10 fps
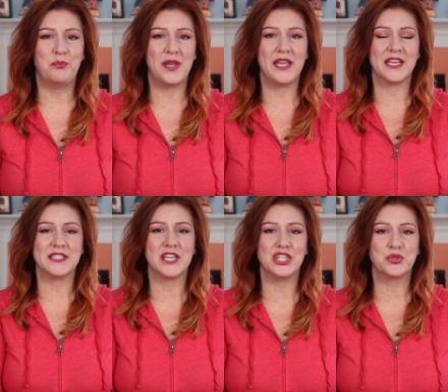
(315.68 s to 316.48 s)
being
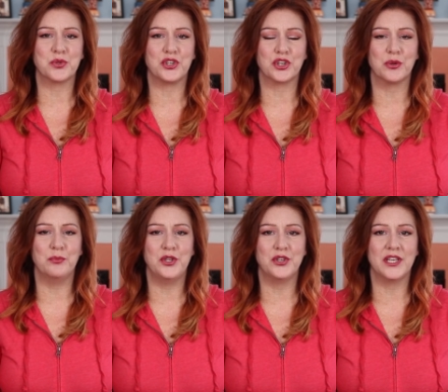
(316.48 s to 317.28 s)
in touch with your
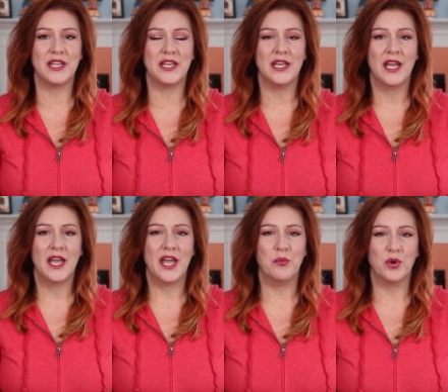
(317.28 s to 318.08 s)
community
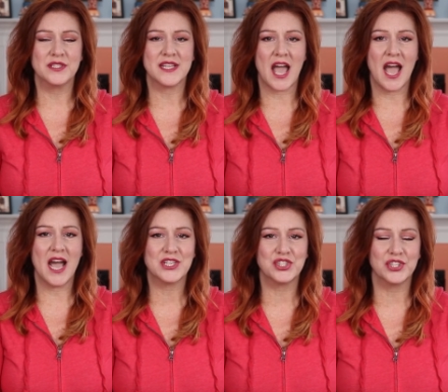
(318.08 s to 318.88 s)
and what is
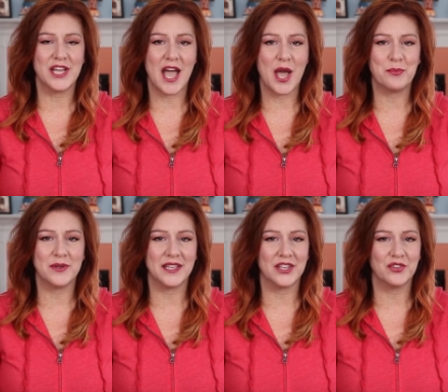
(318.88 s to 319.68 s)
actually
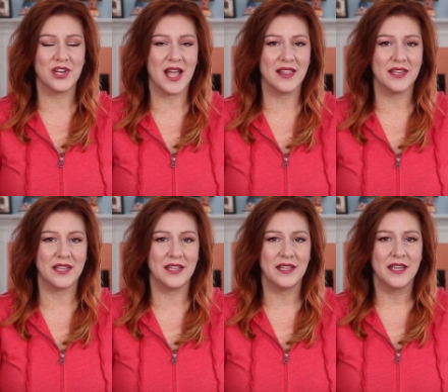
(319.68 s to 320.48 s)
happening in
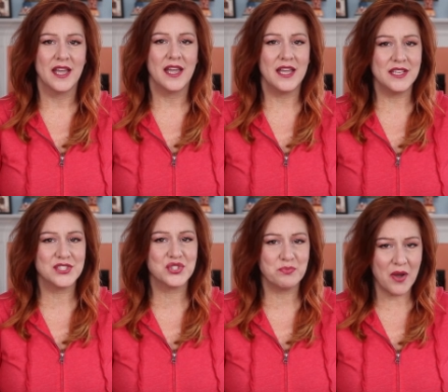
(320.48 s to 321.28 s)
reality
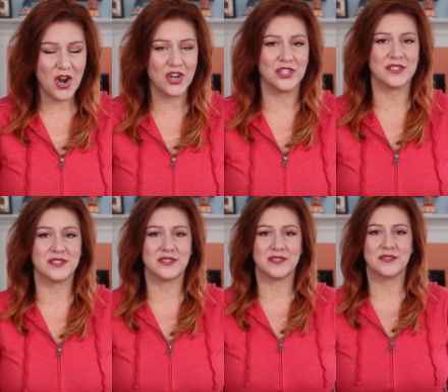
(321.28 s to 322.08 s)
is smart.
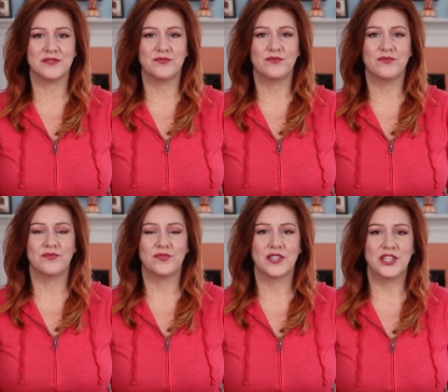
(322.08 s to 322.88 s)

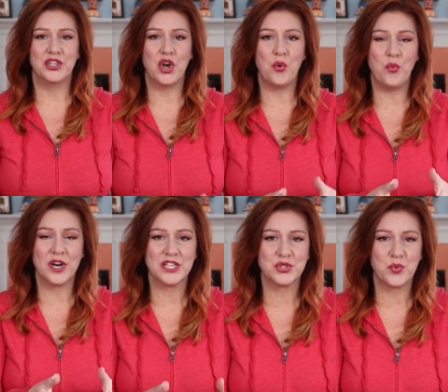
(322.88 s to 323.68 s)
You don't
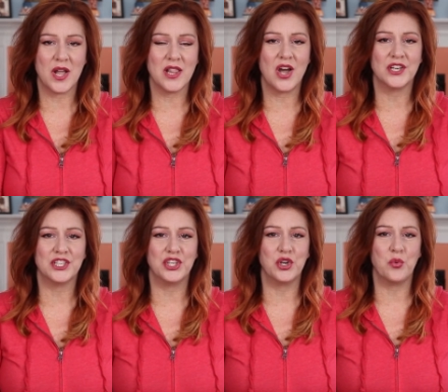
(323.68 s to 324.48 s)
want to dwell on
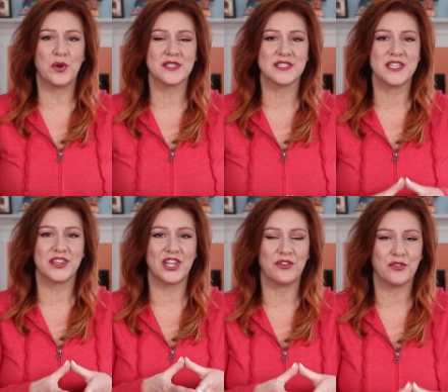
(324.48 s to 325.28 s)
it. You don't want to
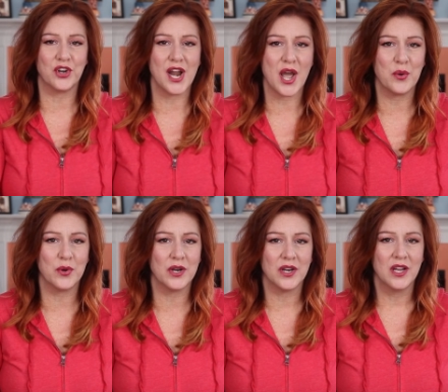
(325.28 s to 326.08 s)
sit there for an
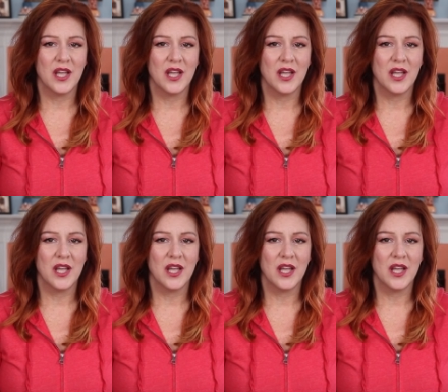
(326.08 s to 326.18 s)
hour